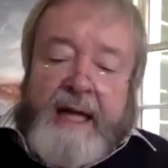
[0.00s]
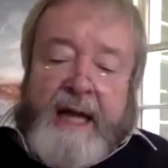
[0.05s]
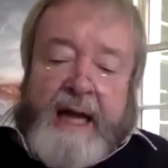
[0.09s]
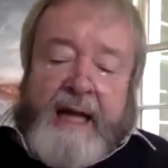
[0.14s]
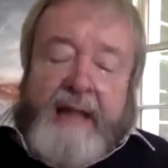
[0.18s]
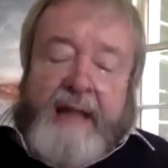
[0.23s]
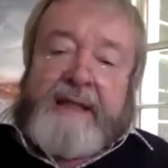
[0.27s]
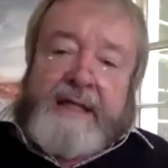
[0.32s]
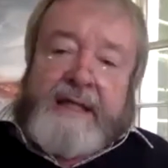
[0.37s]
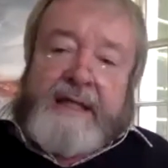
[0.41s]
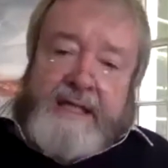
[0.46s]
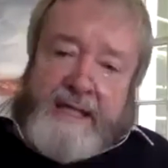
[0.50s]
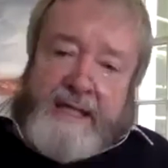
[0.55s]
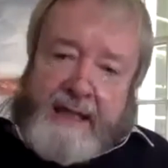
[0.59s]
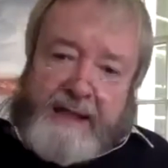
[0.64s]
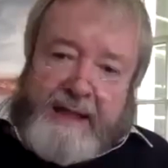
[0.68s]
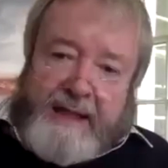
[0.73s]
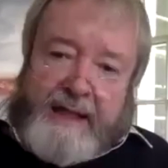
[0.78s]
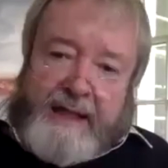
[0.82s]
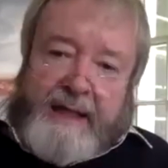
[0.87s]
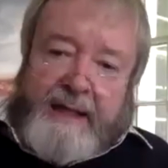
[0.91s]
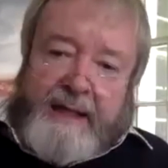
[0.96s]
And that
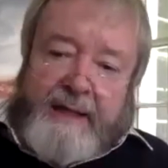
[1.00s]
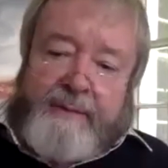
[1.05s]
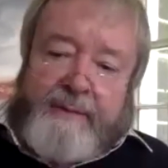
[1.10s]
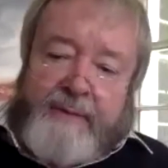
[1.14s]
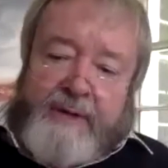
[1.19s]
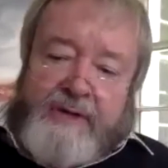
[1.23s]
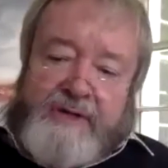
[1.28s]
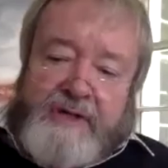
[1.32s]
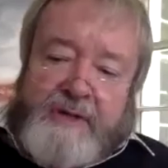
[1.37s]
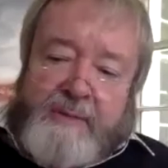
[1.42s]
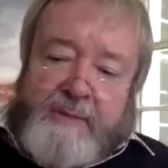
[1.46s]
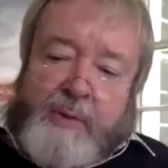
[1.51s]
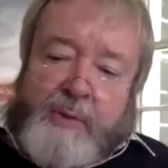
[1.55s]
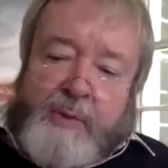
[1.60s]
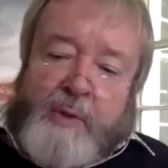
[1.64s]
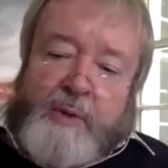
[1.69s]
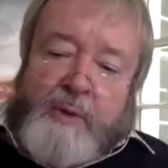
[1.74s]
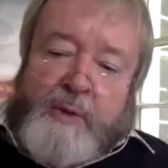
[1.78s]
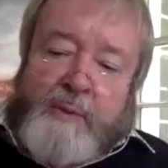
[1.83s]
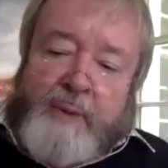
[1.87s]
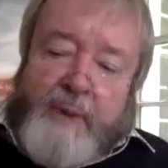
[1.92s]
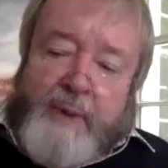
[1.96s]
secondly, the most
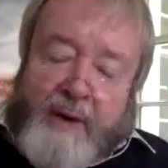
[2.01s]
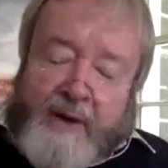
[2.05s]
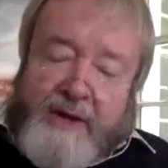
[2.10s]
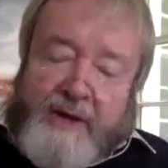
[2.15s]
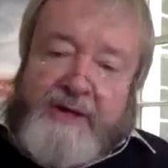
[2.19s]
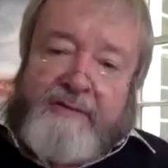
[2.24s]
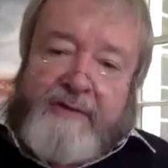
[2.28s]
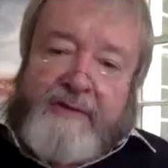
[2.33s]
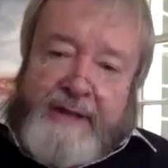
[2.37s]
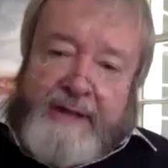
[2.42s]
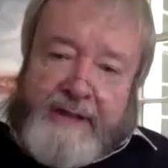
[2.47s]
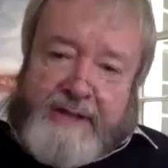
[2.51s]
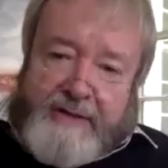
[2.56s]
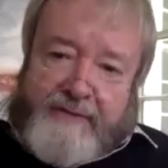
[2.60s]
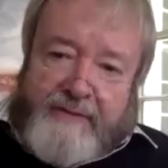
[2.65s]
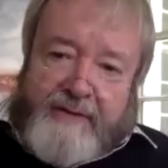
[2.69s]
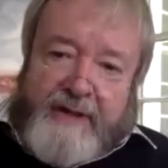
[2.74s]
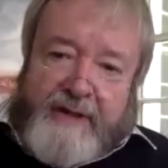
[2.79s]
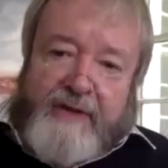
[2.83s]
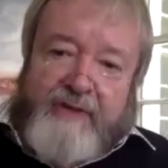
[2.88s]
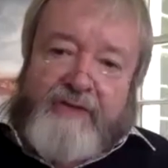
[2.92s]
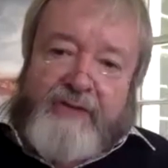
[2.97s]
important part of each of
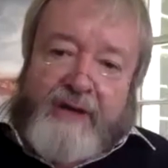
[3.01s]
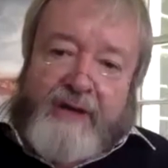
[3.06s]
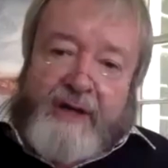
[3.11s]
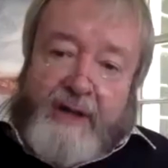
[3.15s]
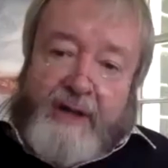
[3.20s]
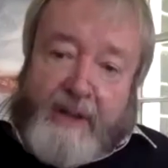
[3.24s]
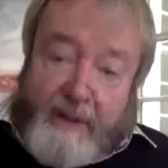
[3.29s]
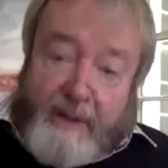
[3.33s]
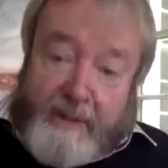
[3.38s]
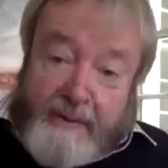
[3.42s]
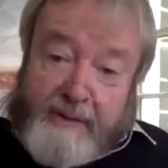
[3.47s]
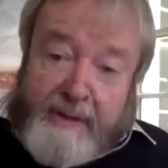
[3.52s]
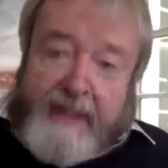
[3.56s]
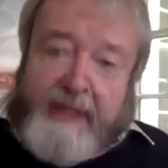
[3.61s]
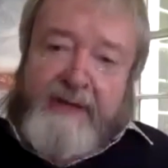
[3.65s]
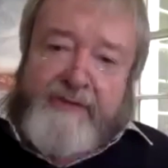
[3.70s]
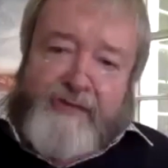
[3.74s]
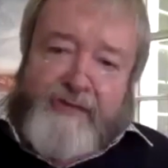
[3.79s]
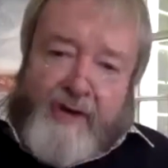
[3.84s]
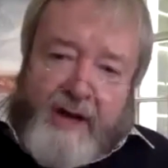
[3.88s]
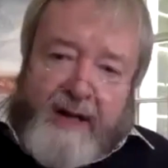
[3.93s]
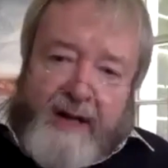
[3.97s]
these, including
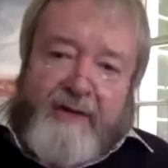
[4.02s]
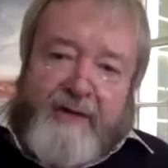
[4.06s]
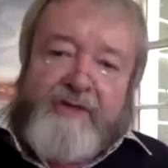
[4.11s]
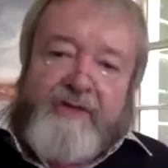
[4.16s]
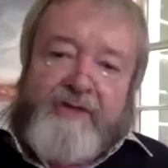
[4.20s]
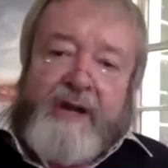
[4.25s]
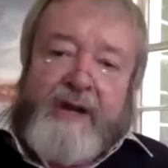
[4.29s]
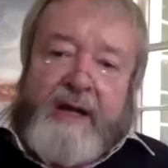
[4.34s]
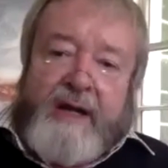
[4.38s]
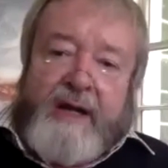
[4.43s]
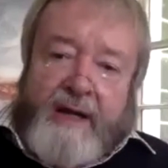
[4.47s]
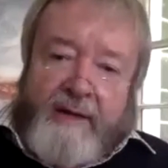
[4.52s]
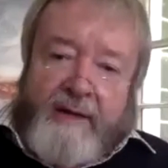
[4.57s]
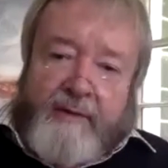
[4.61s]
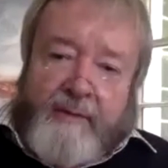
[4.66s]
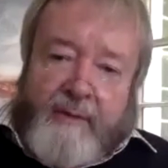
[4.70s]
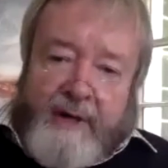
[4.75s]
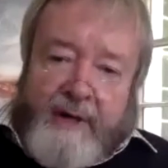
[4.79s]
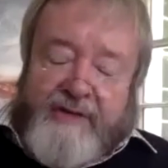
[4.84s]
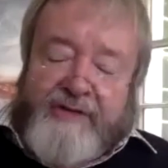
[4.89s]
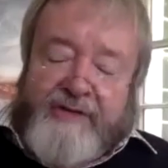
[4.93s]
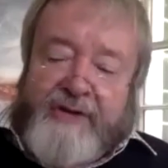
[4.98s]
science and
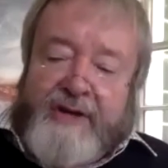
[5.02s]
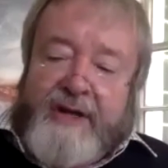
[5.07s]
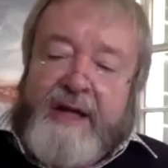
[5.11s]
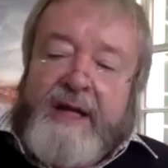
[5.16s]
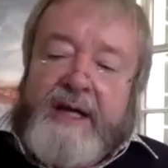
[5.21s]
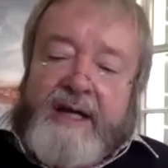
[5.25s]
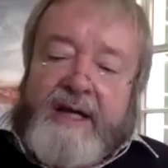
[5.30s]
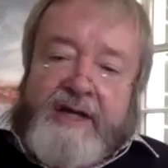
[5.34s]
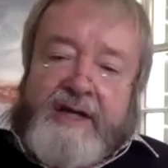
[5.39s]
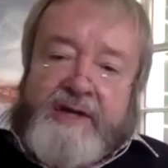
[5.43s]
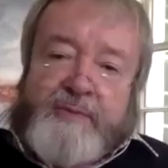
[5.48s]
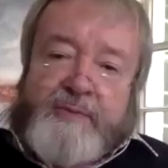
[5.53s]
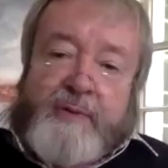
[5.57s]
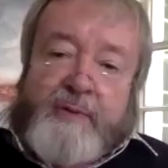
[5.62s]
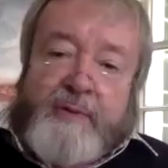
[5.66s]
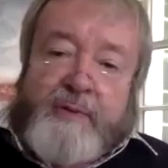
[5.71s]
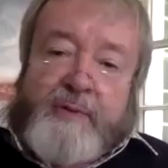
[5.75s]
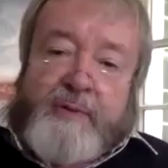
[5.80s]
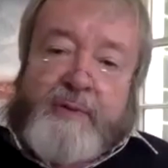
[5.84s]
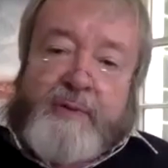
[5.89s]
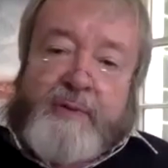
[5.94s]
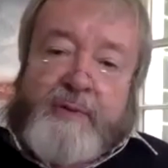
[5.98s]
reason, is
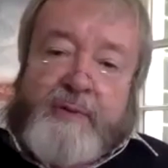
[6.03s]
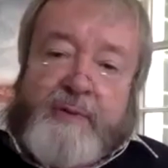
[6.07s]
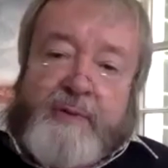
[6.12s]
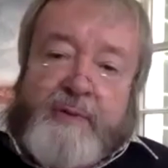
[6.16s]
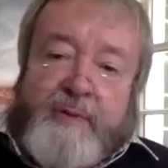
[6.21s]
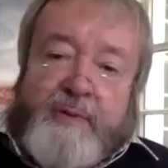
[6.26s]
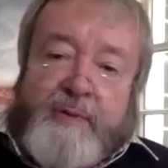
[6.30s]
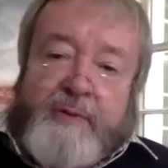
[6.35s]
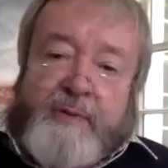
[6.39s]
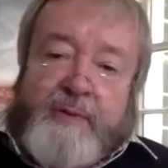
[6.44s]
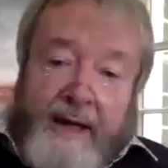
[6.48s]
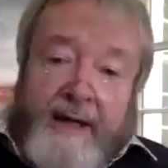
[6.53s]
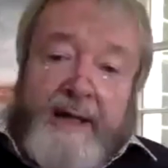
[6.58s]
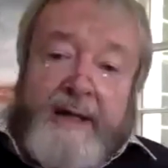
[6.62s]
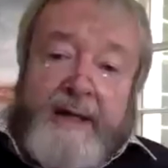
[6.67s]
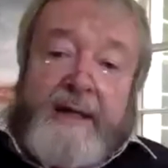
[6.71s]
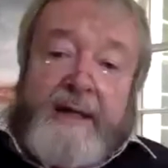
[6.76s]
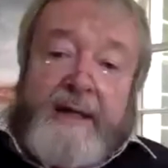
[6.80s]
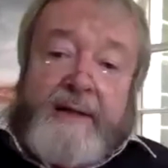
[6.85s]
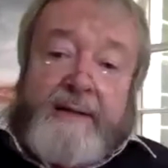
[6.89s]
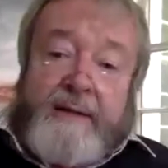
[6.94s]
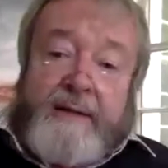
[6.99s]
provided by
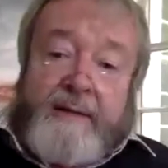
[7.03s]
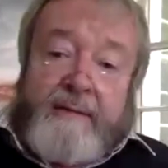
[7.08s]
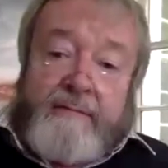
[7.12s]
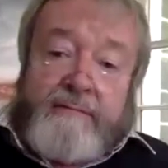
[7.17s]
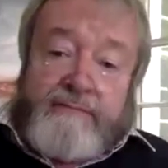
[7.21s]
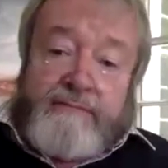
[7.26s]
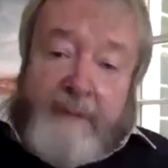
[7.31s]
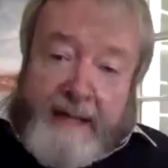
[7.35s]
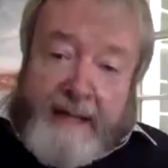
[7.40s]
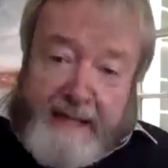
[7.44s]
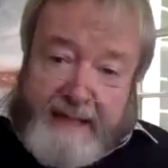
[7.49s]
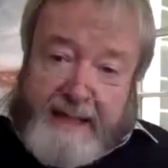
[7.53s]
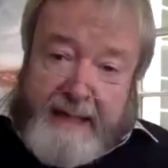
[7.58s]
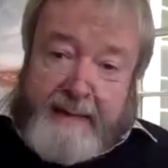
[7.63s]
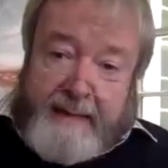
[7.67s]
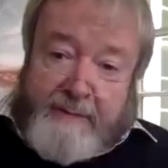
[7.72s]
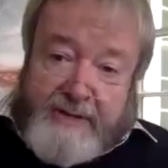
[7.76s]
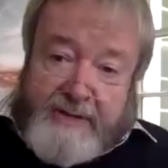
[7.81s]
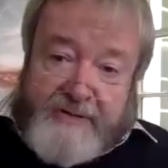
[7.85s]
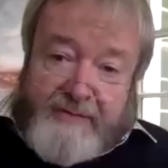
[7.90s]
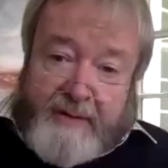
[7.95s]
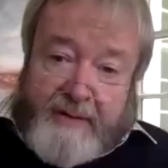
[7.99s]
the right
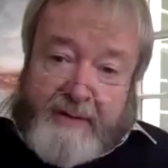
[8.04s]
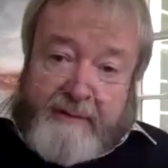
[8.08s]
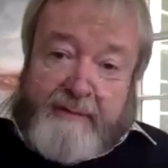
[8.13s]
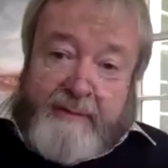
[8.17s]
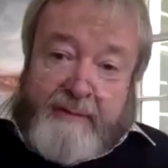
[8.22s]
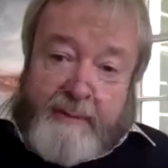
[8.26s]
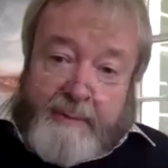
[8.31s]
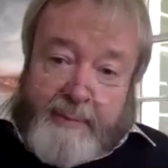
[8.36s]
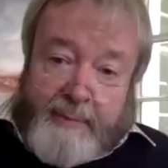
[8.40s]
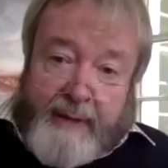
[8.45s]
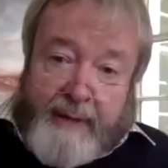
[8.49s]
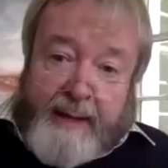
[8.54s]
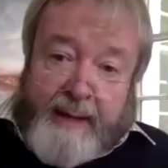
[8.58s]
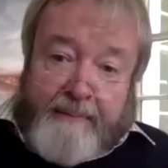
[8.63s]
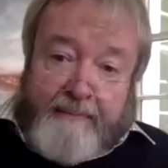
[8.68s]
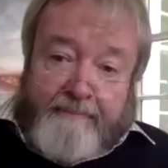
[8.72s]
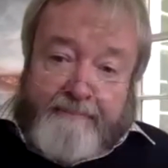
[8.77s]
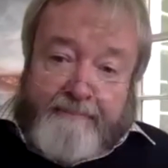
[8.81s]
hemisphere of the brain.